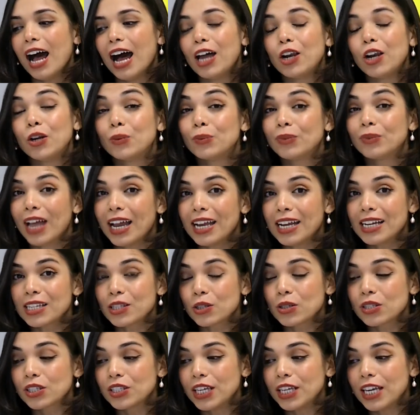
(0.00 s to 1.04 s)
Alumni
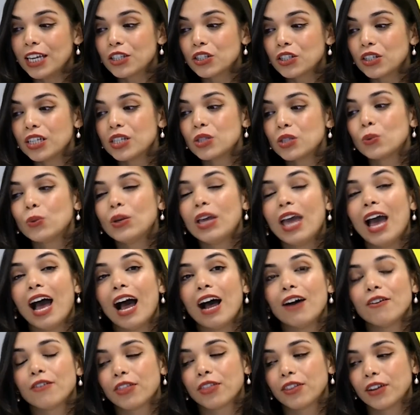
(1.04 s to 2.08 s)
associations, we
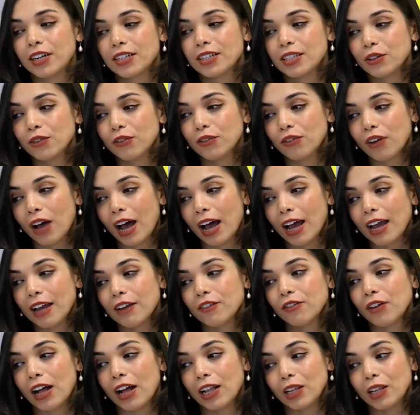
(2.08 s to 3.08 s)
have 35